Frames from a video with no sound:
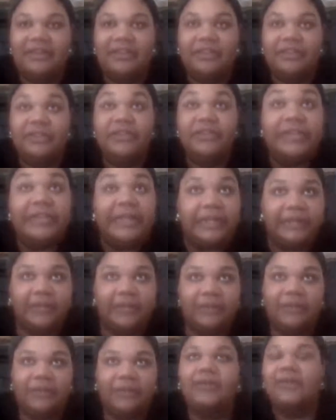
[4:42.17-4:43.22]

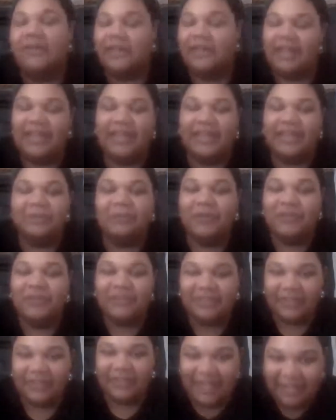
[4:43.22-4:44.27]
kneel on
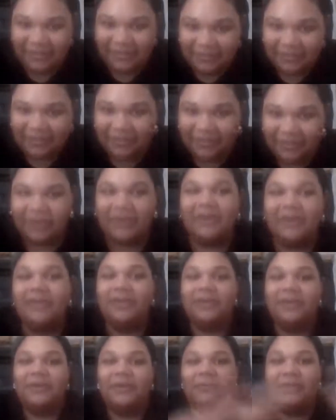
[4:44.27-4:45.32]
anyone's life or
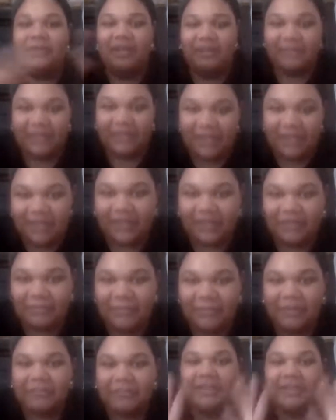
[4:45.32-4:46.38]
whatever the case
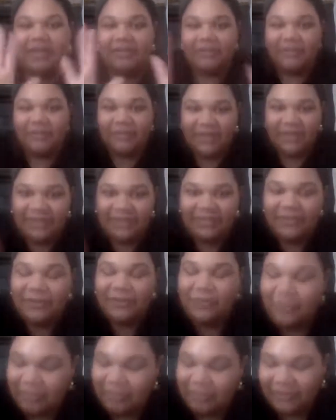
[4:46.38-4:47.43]
may be. Everyone has their
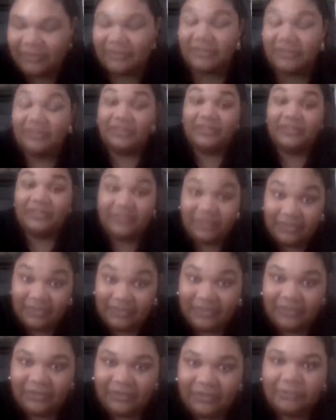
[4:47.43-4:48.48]
own personal
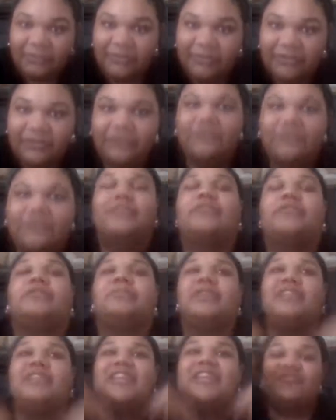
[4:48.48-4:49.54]
decisions and their own personal choices,
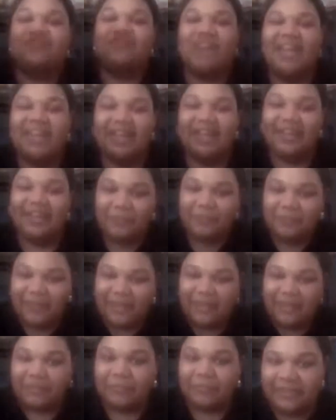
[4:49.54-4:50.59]
but they try to help
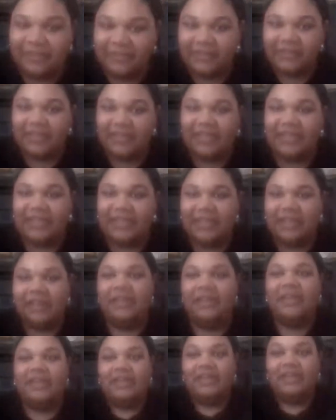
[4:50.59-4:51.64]
me as best as I
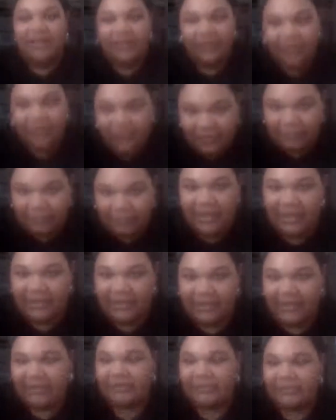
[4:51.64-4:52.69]
can and in all of my
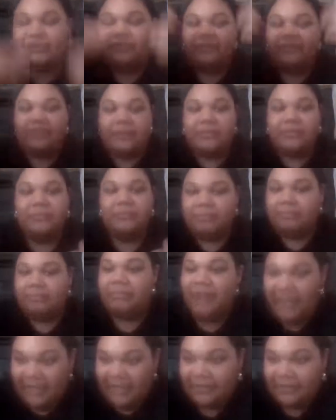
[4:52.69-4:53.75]
endeavors. So,
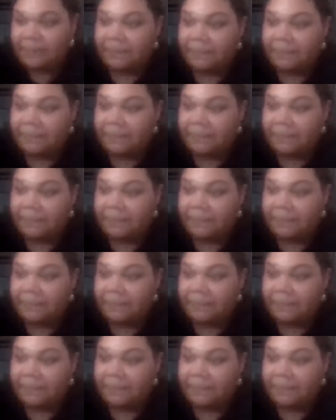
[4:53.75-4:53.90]
but